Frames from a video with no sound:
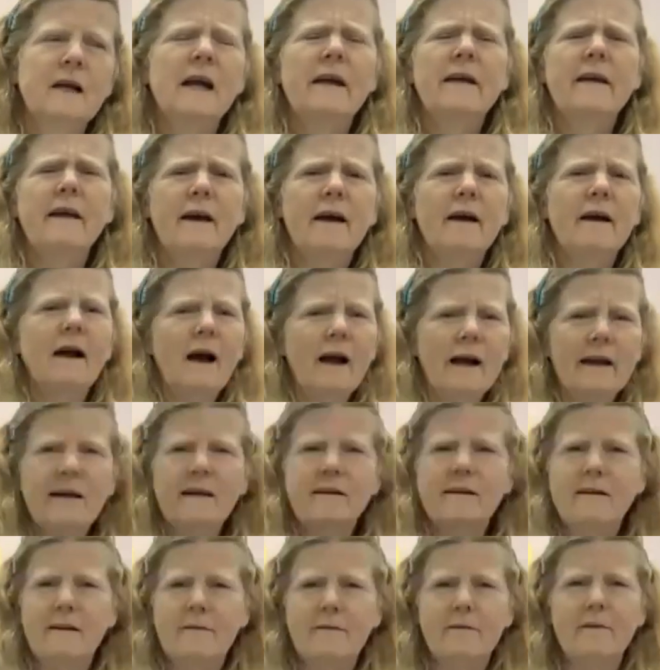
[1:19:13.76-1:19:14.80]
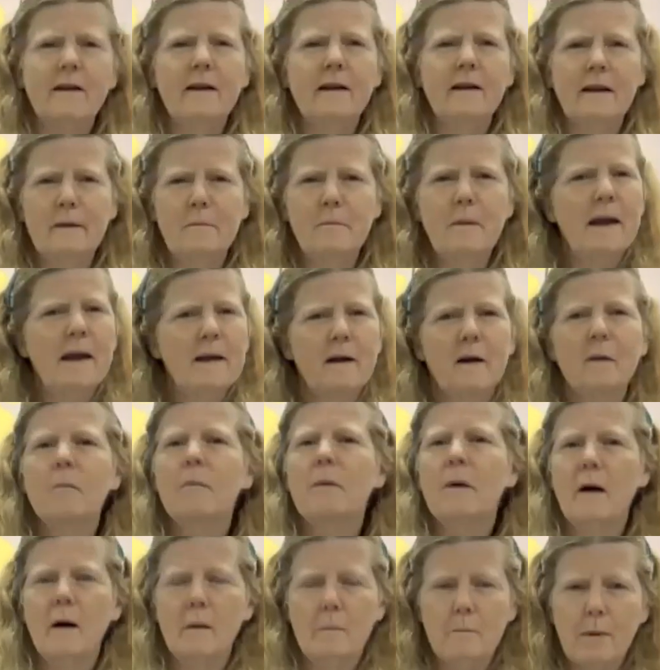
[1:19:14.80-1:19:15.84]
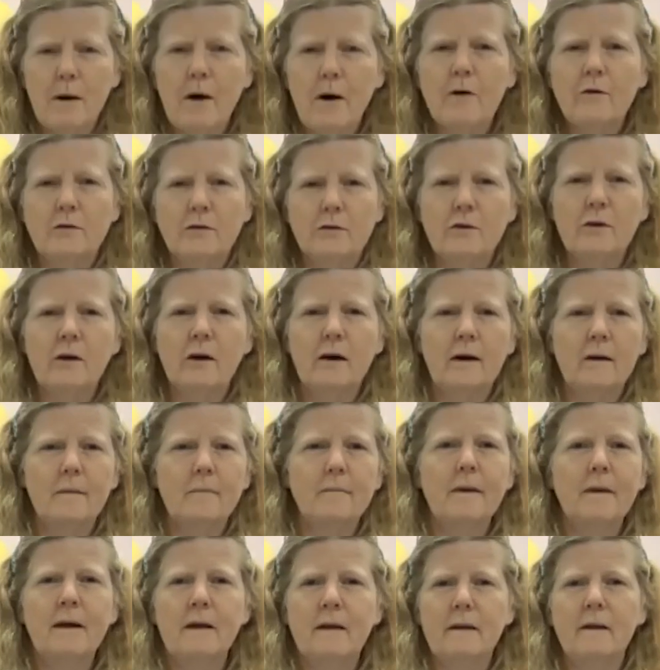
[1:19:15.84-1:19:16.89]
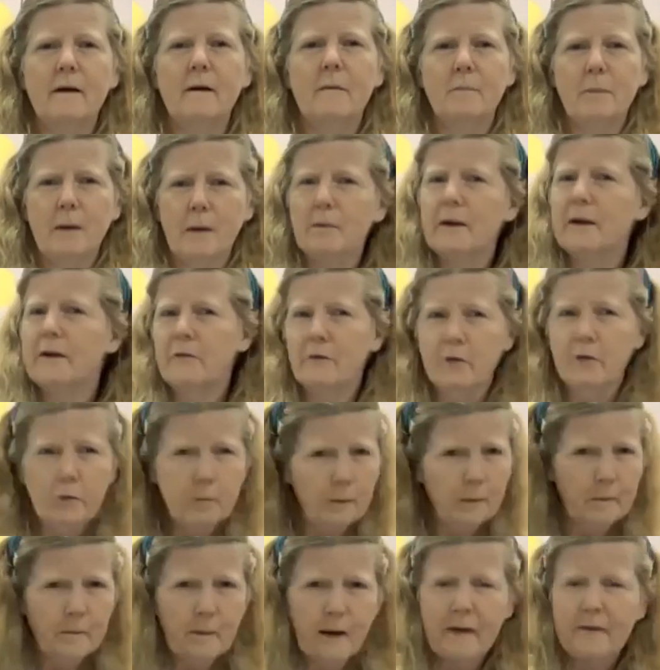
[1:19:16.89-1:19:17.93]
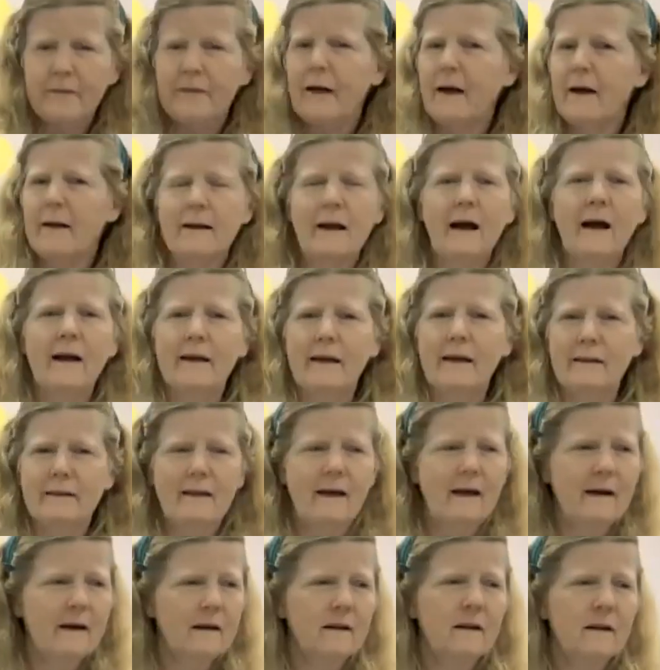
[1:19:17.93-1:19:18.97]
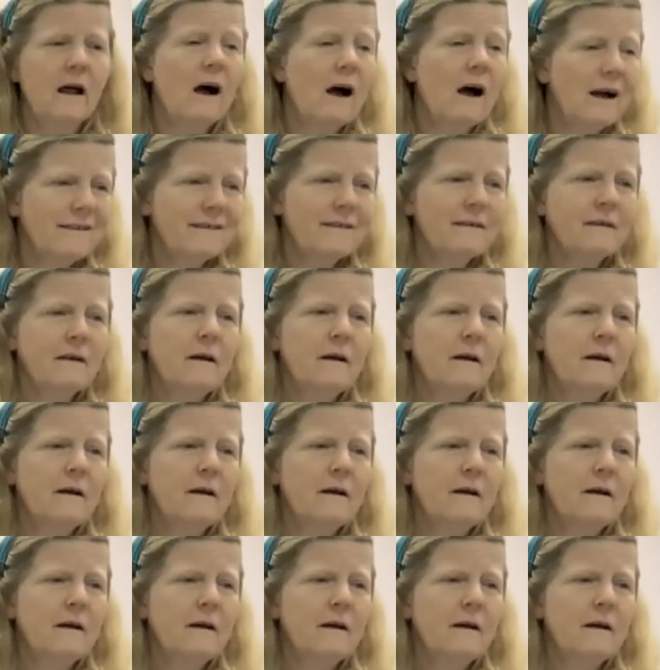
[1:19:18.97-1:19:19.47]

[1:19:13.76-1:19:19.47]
Yeah, I could definitely make a post in the public group about that. I get that a lot.